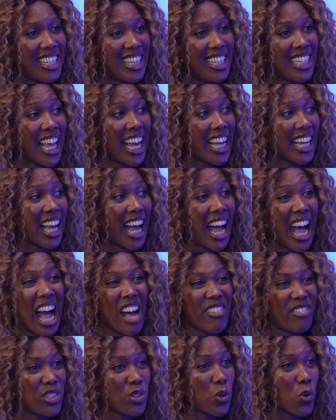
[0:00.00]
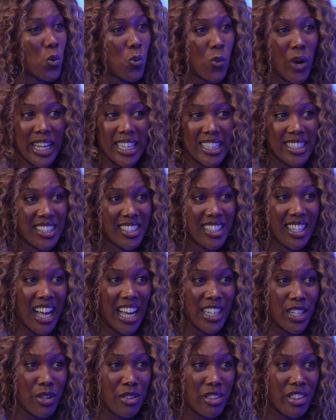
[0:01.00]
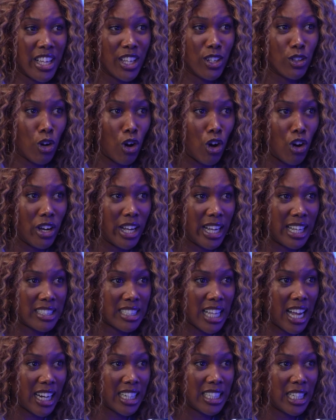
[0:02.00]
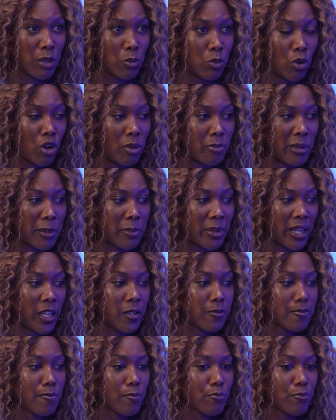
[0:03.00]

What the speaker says: Like, I haven't always, I don't think, got exactly what maybe